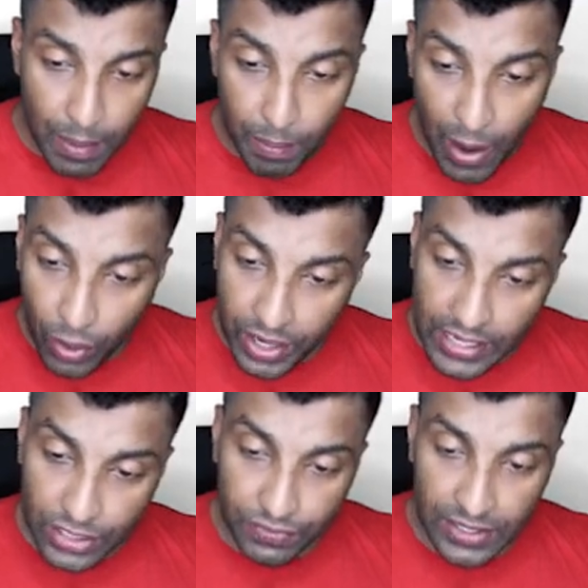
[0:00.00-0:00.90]

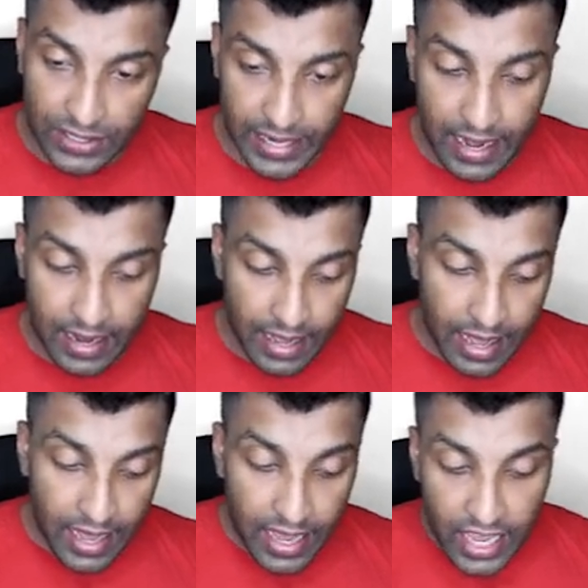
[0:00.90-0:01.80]
boundaries of the state
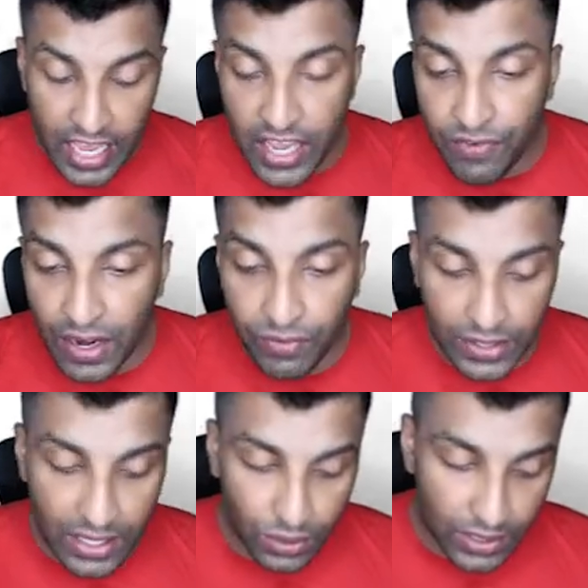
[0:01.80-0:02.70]
even
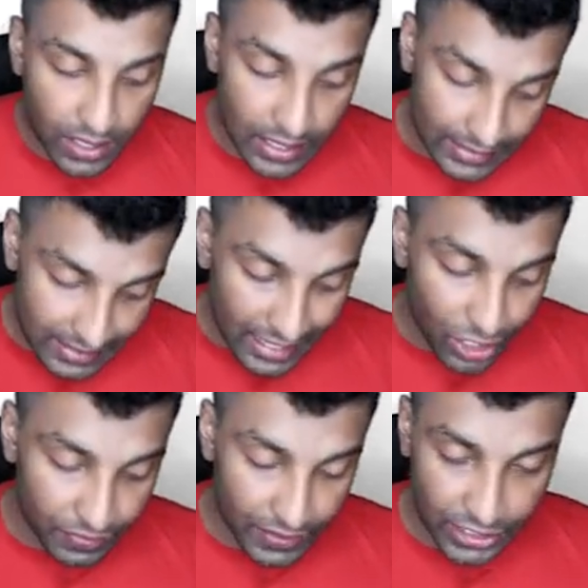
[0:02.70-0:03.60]
without the
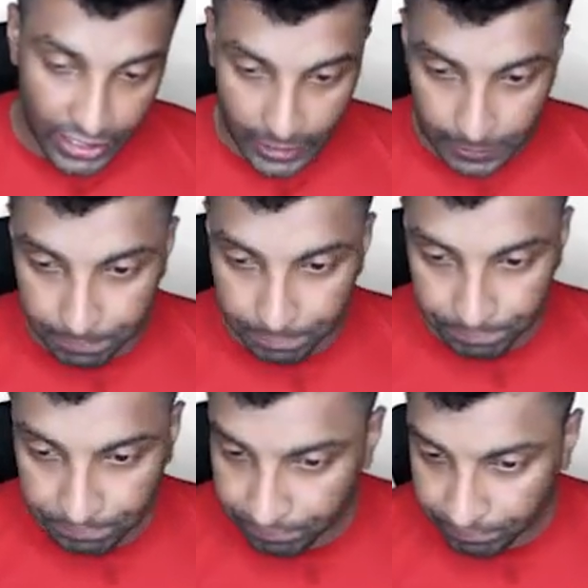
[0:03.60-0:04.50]
consent of the state.
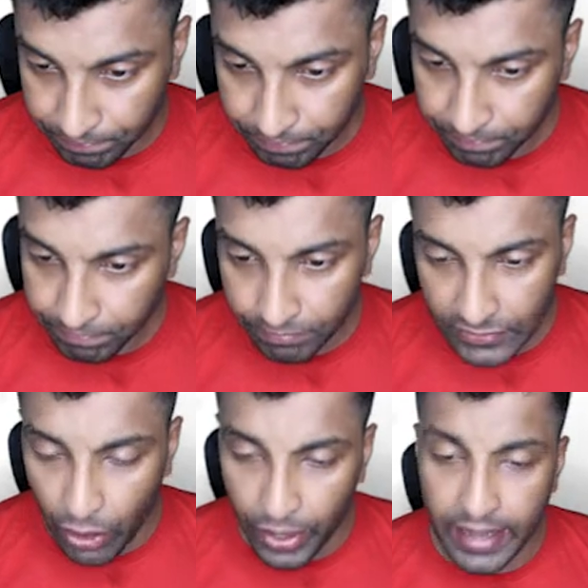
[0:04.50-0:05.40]

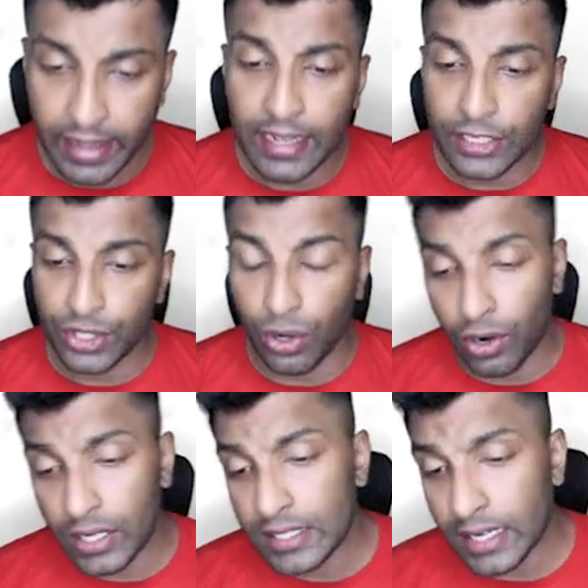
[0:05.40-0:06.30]
Okay,
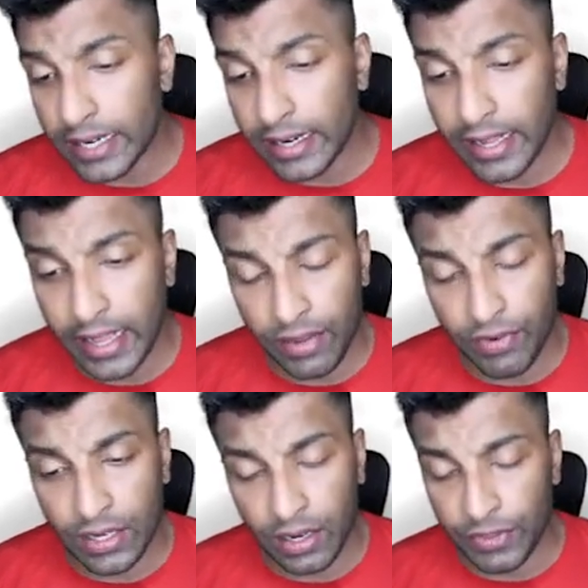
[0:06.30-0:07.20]
so on a sudden day,
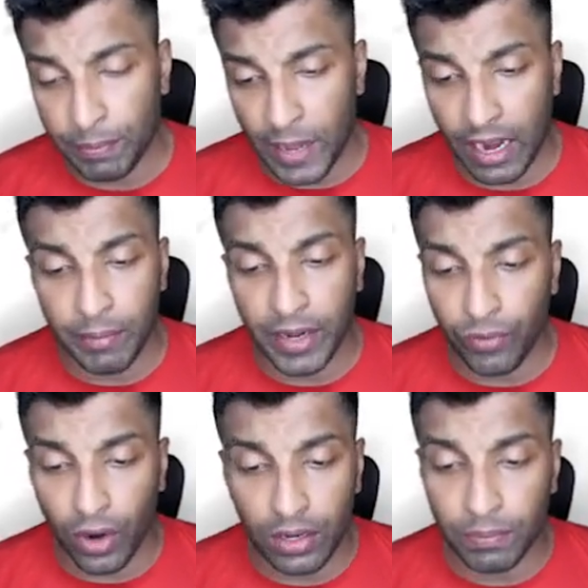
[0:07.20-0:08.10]
even if the
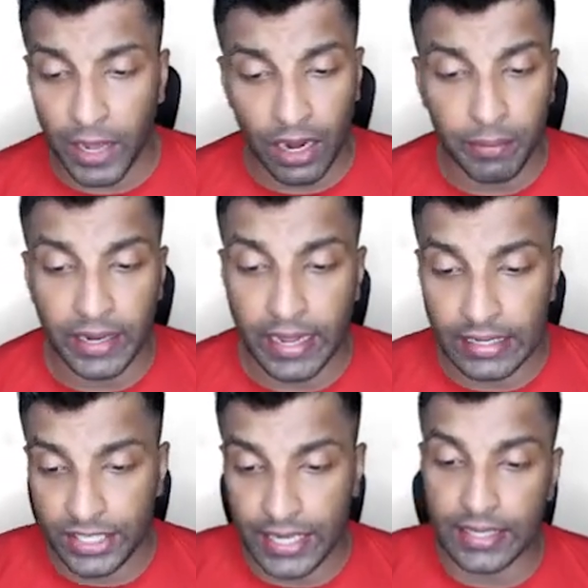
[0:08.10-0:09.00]
Parliament
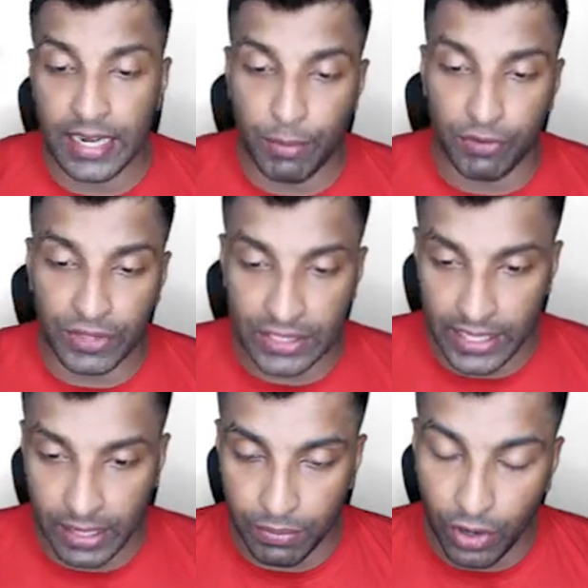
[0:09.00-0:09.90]
can change the name of the
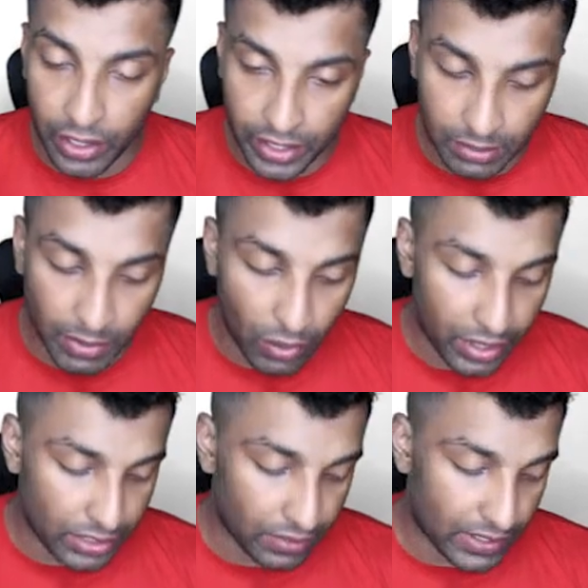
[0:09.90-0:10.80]
state, alter the
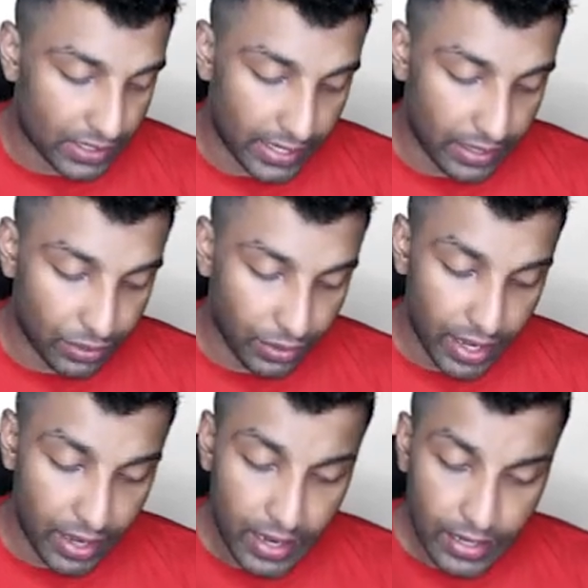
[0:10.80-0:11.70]
boundaries of the state.
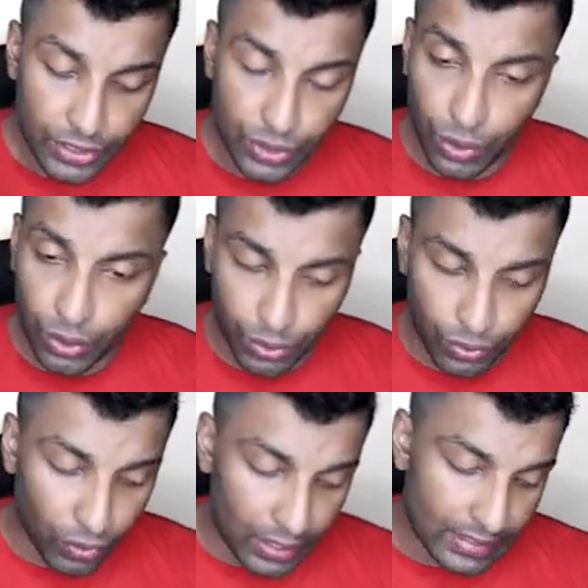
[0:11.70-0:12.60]
Okay,
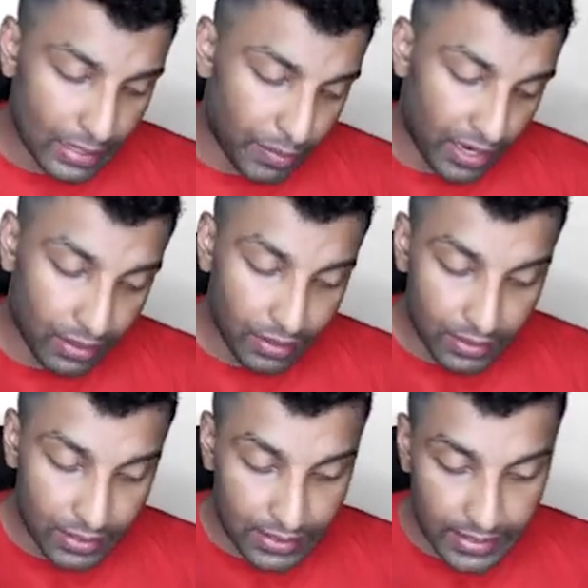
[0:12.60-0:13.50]
so what does that mean?
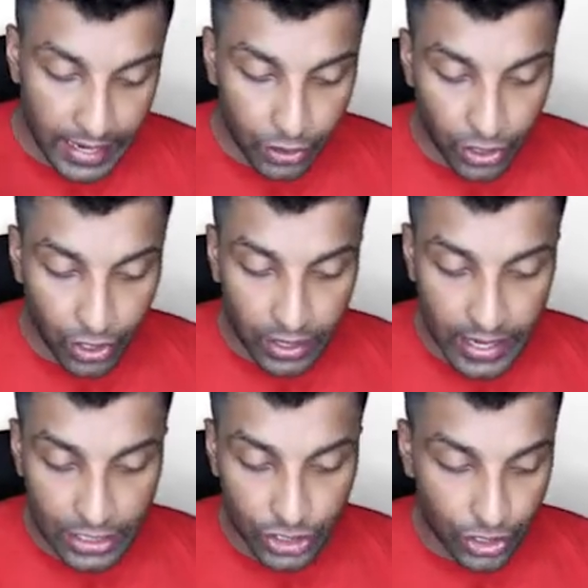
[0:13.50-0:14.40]
The state do
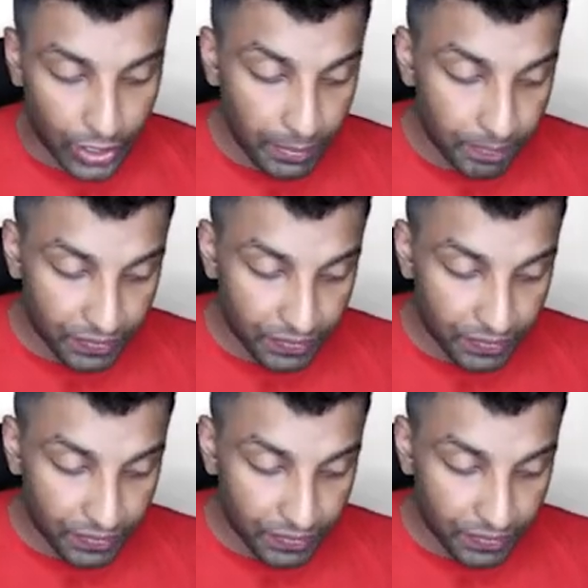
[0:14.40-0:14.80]
not enjoy